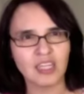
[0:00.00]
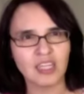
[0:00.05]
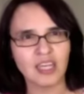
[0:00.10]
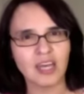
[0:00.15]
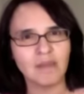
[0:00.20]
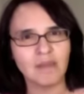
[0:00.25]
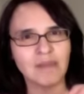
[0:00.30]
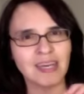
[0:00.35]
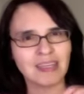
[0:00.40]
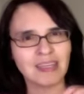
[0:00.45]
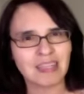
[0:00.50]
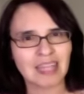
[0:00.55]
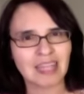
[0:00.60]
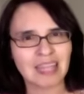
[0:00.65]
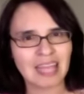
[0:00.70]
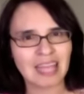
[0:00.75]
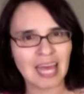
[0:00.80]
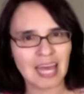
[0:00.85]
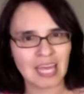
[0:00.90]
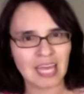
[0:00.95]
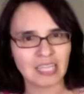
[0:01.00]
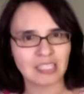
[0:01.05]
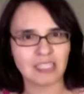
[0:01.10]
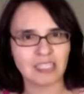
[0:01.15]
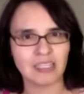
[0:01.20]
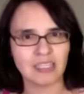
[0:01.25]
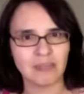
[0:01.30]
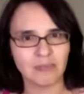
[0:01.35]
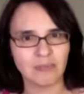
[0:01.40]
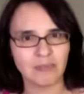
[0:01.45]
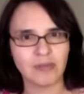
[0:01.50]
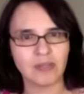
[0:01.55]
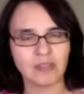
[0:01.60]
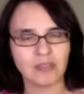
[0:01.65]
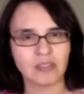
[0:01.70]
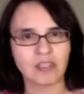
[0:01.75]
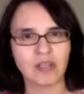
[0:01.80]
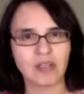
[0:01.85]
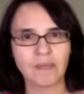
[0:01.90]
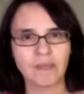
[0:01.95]
about that
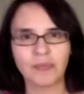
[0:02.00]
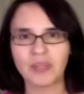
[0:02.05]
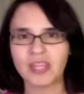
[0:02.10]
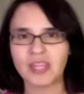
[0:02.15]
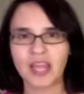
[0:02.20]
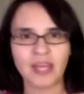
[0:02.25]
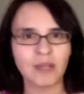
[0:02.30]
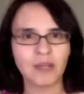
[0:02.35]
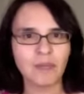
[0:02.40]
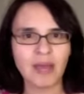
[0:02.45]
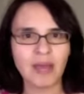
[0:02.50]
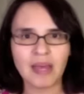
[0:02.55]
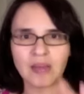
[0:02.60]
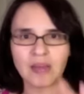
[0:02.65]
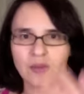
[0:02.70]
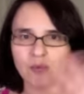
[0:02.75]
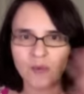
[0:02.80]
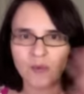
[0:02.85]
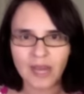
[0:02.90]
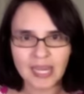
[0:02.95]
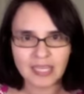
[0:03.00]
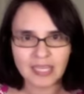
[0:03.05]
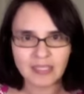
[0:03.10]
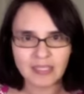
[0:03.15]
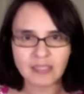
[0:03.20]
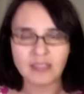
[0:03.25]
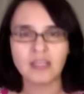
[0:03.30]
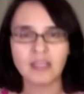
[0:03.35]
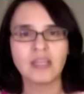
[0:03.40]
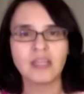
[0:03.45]
impulse, not about race,